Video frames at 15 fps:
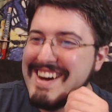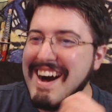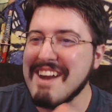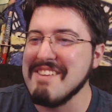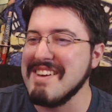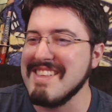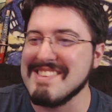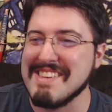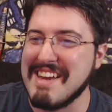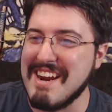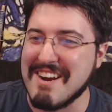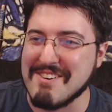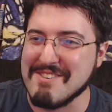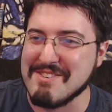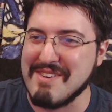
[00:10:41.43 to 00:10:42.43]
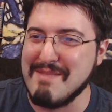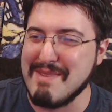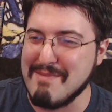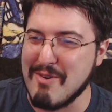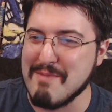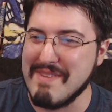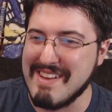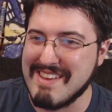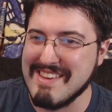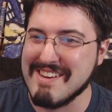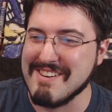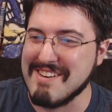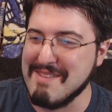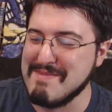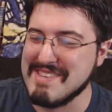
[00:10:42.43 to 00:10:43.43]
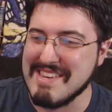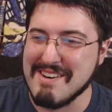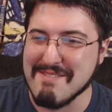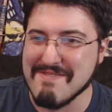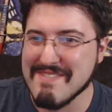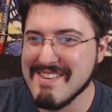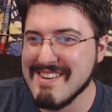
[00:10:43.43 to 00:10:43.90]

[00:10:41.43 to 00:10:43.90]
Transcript: don't think it's the character screaming anymore, but Gigguk himself. Gone, I can